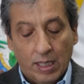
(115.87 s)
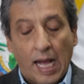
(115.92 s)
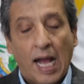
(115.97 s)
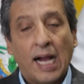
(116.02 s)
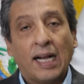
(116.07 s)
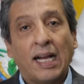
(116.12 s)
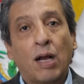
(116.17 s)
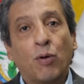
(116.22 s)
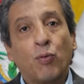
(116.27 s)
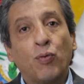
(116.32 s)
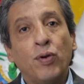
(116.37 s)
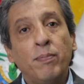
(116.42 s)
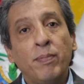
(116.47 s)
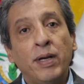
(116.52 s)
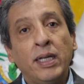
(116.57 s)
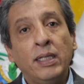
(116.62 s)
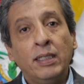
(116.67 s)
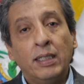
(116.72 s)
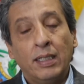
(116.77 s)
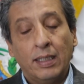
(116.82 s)
an
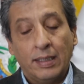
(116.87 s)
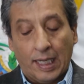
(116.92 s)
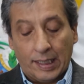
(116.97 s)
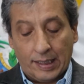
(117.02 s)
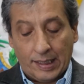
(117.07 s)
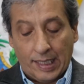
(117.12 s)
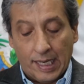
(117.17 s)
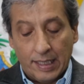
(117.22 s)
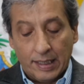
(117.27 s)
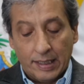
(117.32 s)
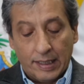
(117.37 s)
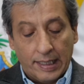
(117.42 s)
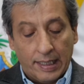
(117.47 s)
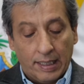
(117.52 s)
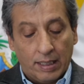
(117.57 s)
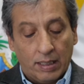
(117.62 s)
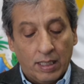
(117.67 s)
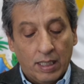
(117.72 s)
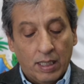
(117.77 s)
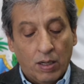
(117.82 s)
agreement that can
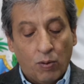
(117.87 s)
deal